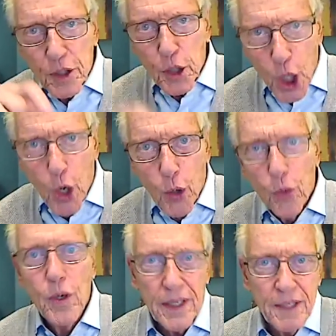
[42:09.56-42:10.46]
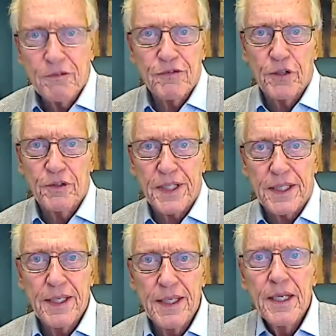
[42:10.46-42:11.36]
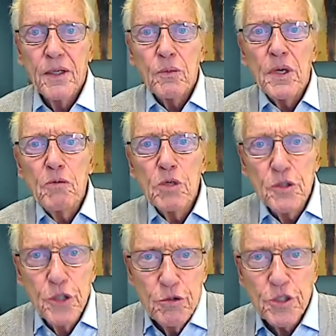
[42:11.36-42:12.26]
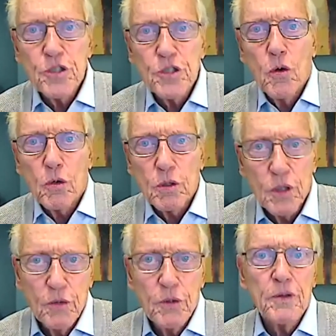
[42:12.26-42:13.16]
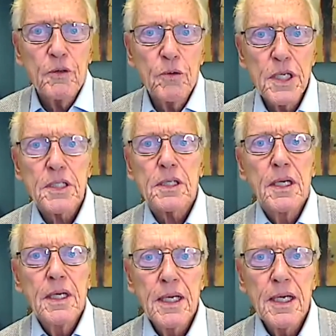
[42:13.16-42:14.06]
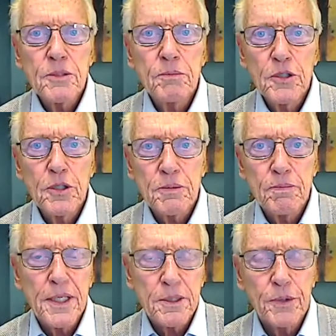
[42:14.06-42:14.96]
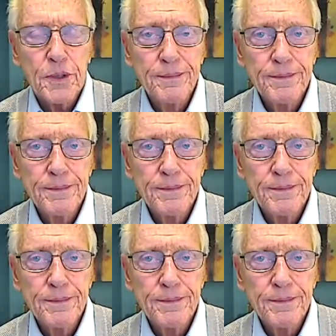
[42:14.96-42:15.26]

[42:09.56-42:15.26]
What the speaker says: Low in front of it. We reduce or lower the risk as much as possible.